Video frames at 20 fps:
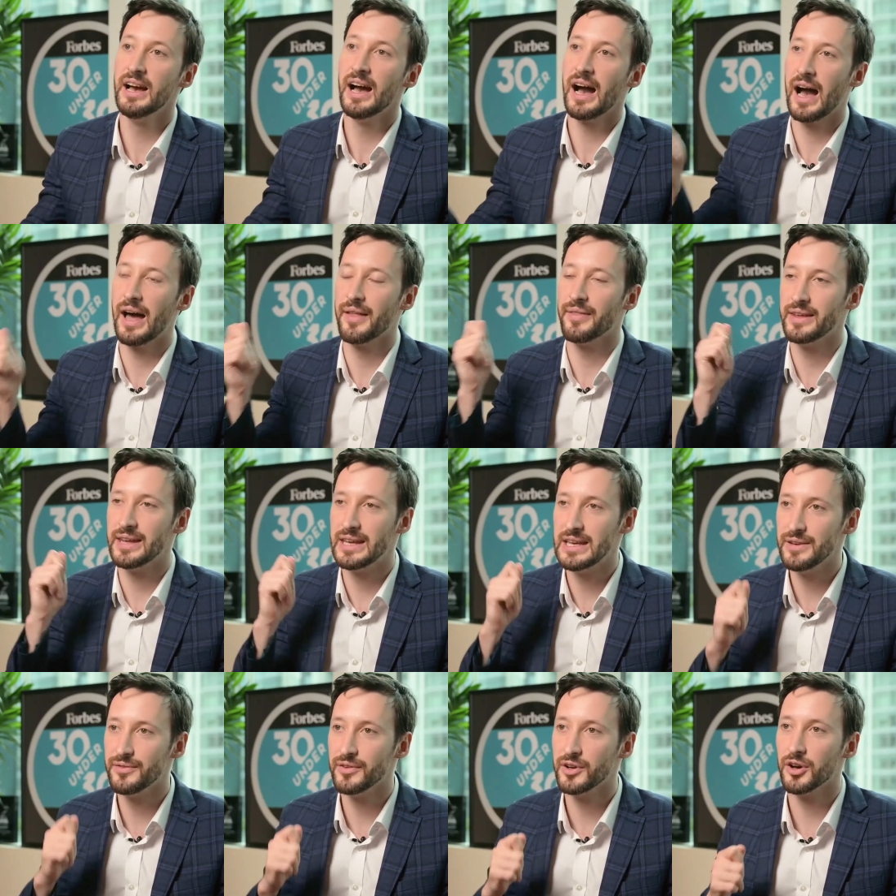and
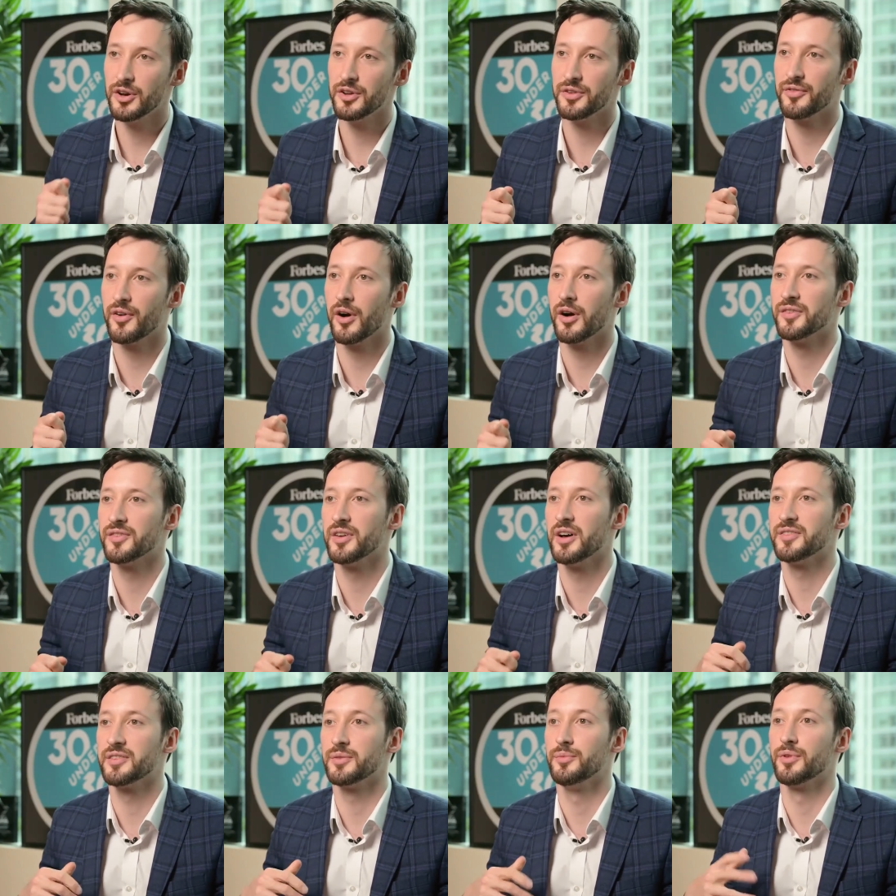even go as far as
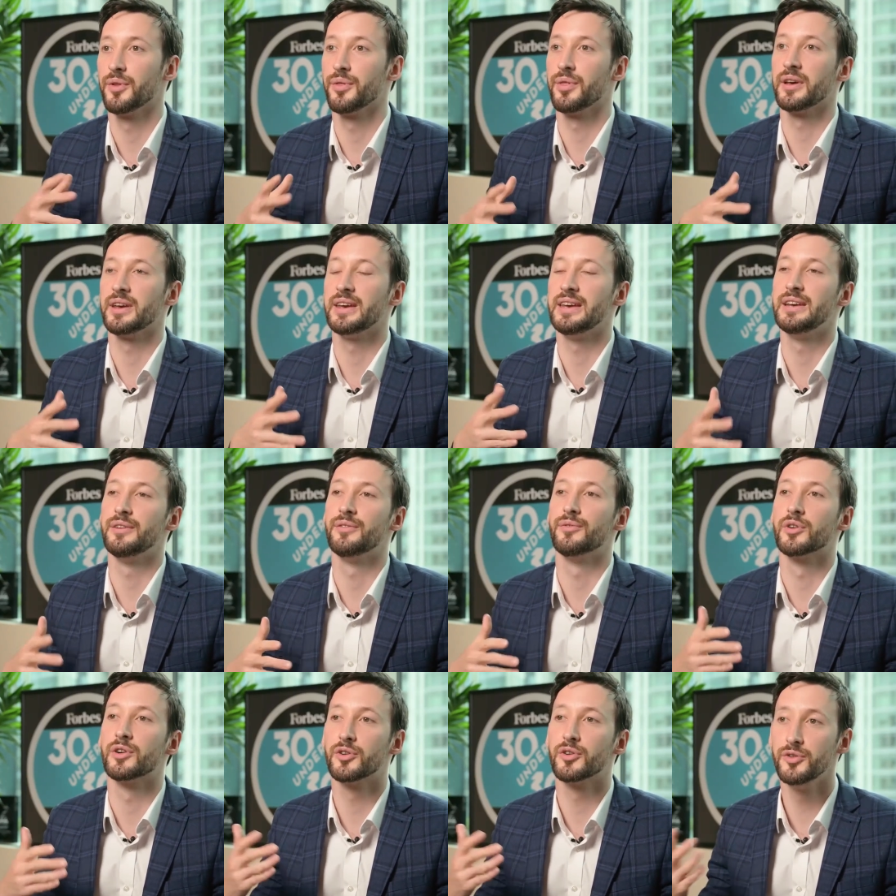asking what are the key
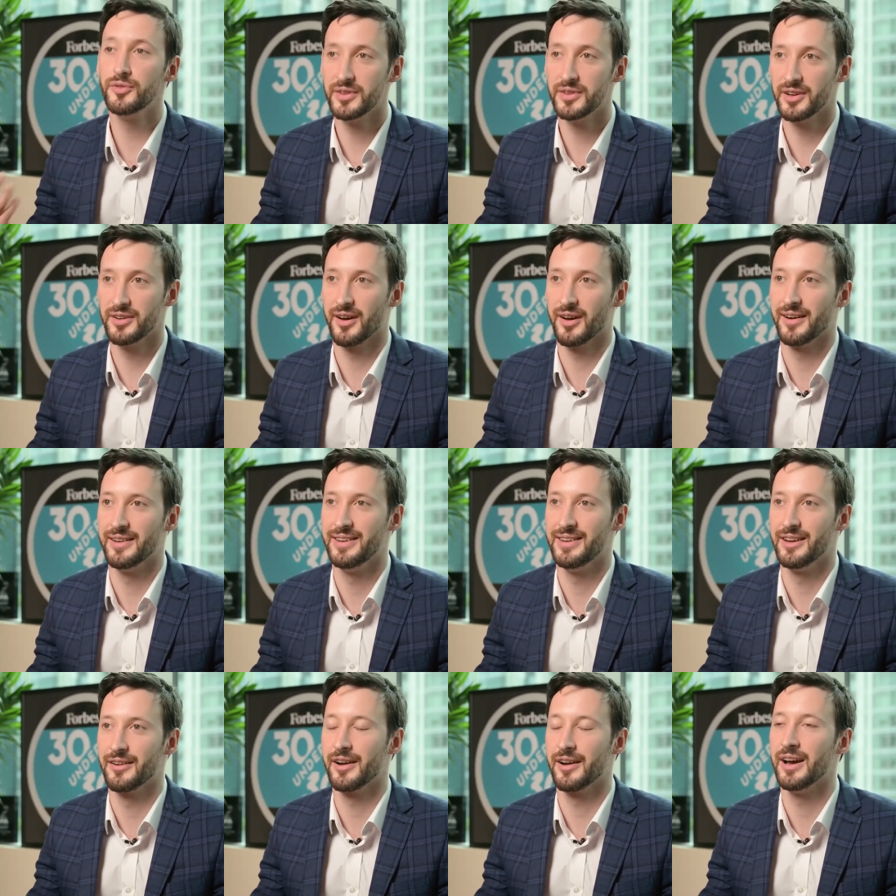recruiting
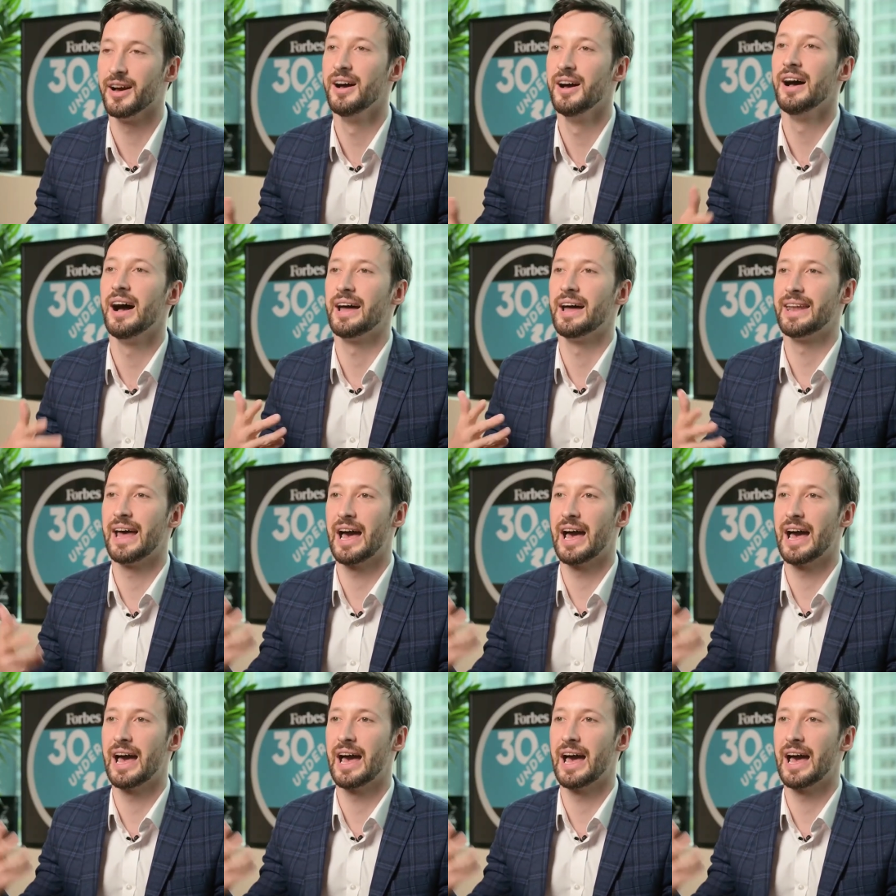criteria and